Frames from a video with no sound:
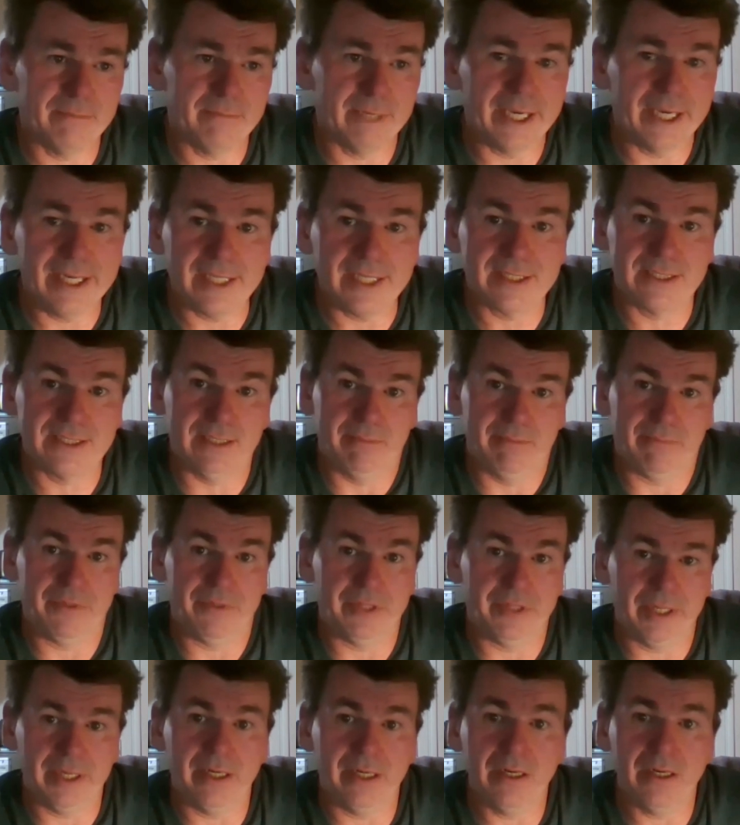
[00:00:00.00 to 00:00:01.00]
Make
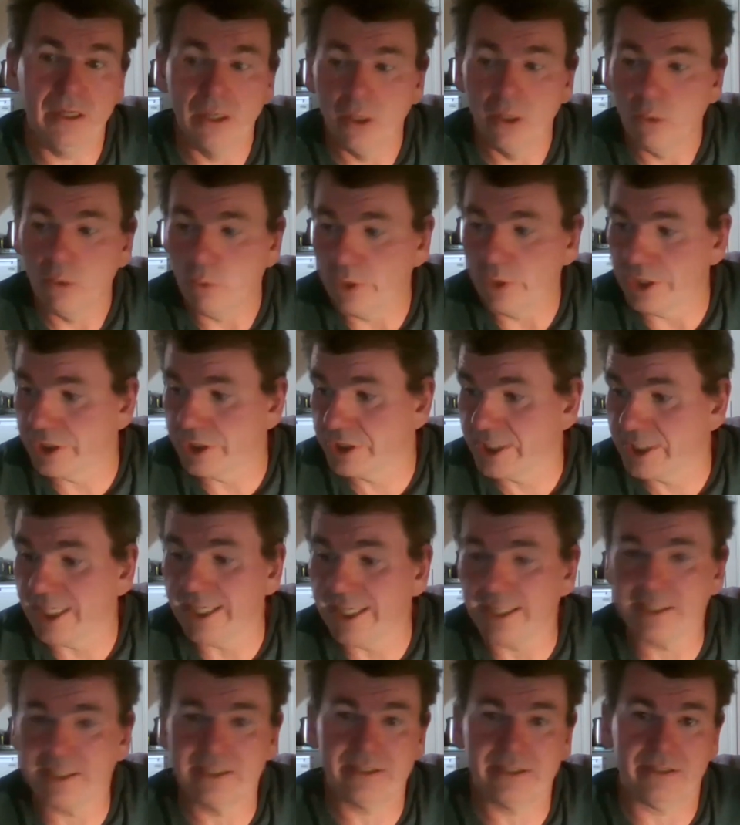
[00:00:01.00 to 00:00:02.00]
something which
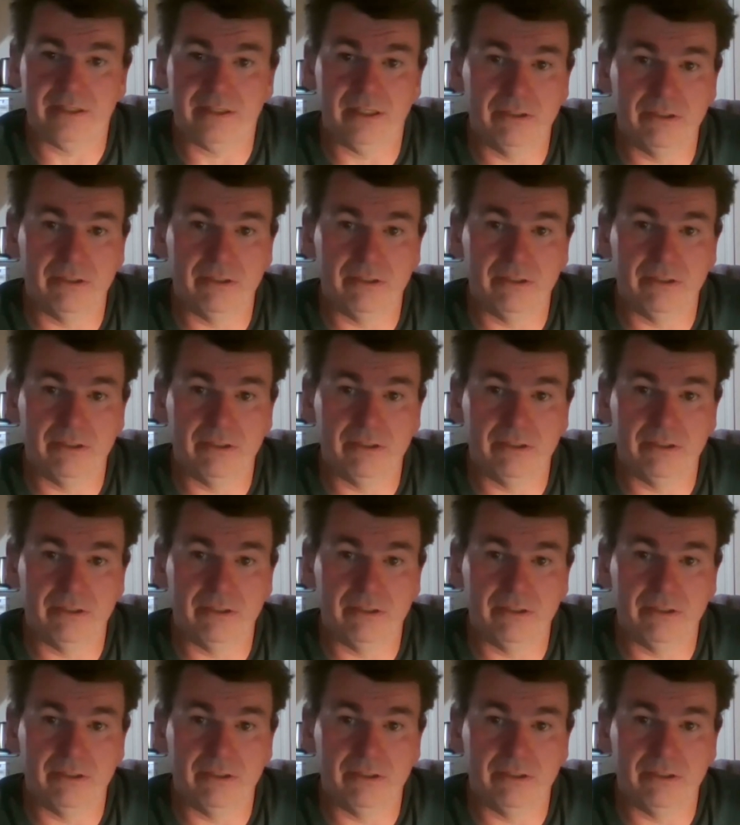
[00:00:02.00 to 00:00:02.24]
takes